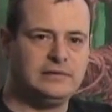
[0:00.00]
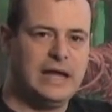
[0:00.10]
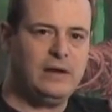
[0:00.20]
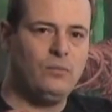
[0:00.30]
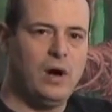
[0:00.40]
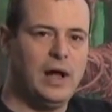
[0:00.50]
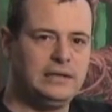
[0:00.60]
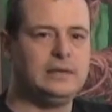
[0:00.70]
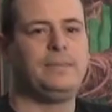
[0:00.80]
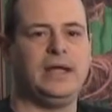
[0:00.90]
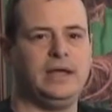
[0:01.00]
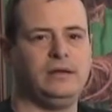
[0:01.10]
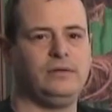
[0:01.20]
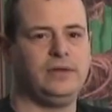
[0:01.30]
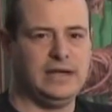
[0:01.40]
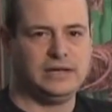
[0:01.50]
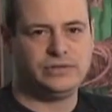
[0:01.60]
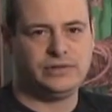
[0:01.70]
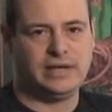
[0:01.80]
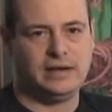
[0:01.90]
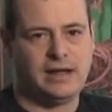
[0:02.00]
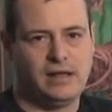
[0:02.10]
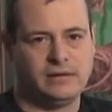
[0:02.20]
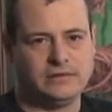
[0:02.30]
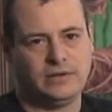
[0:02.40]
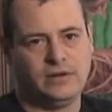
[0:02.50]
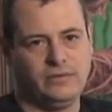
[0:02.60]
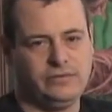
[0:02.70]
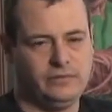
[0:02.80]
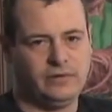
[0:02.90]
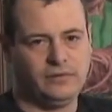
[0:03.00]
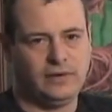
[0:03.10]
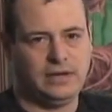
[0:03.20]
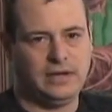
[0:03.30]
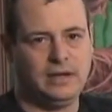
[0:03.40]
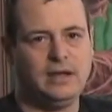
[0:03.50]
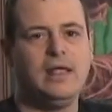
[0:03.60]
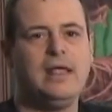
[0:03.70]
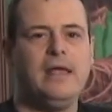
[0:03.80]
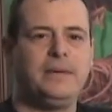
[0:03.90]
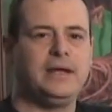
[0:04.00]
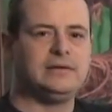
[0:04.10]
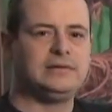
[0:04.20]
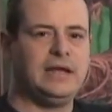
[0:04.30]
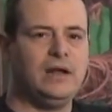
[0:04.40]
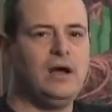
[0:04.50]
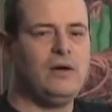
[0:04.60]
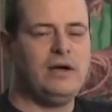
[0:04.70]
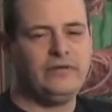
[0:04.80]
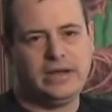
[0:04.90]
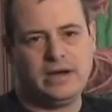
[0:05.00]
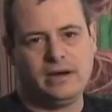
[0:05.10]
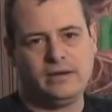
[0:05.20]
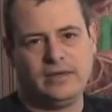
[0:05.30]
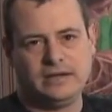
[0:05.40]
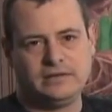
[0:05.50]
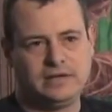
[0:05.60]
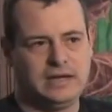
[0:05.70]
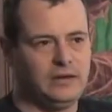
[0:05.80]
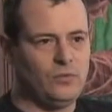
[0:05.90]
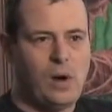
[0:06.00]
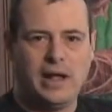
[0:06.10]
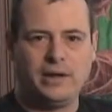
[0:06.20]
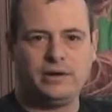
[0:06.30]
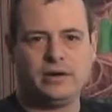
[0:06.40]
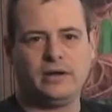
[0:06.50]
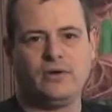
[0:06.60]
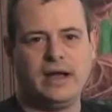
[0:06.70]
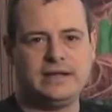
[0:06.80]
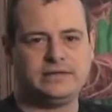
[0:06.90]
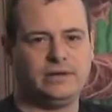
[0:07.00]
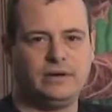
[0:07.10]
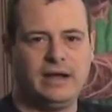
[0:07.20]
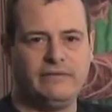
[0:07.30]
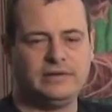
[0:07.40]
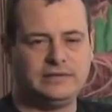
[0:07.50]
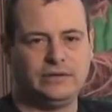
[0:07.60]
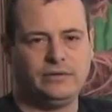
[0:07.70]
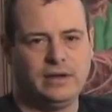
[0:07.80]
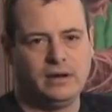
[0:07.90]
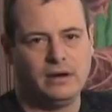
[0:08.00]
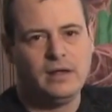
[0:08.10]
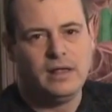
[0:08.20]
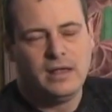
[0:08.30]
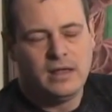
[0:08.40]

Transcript: they want to pay you the extra $10 to go through the 3D because they know every year that it's getting wilder and crazier every single year.